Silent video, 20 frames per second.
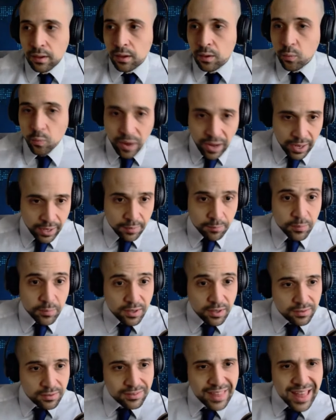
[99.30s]
Why?
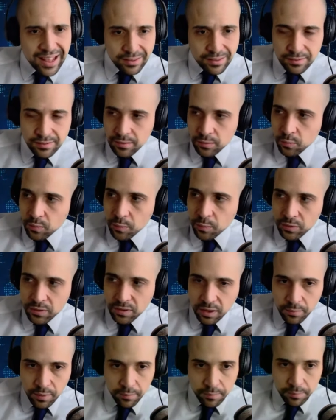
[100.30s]
Because that's when we're
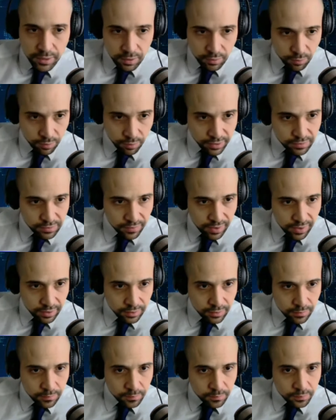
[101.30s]
talking about media rights
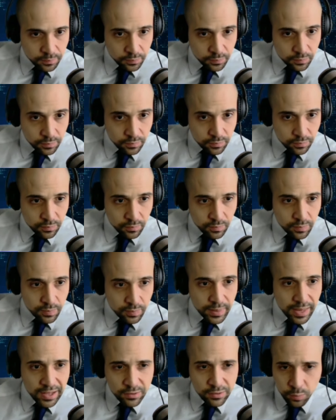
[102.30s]
value,
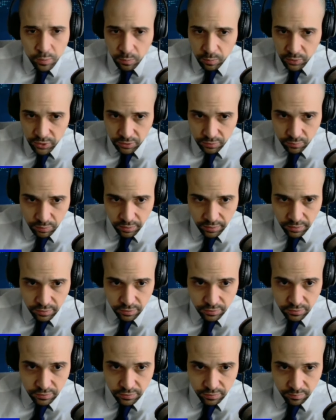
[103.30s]
that's where we should really
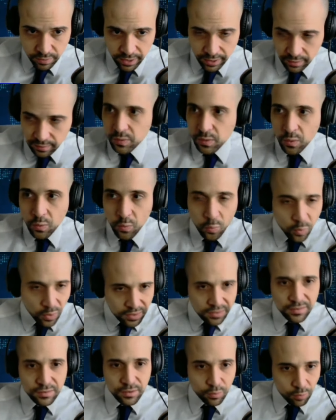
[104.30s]
look to the rank.
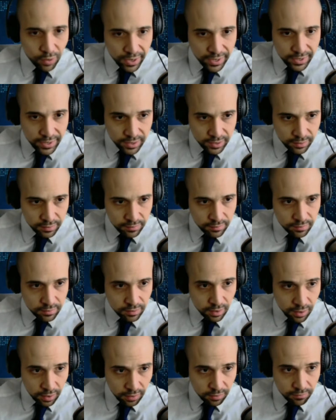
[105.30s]
What's the ranking
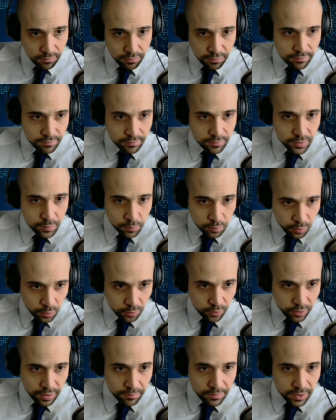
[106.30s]
of the
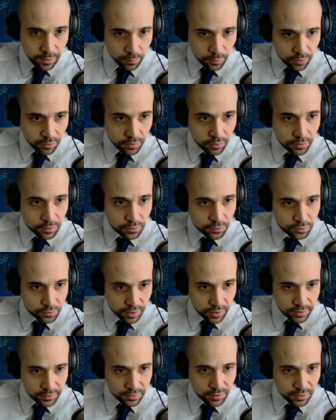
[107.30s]
program that we're
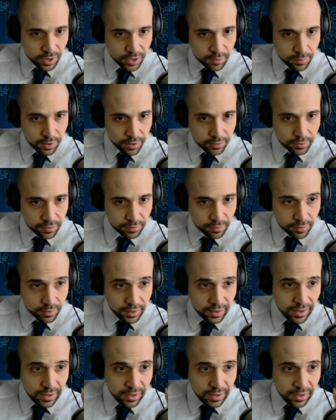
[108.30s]
trying to talk about here?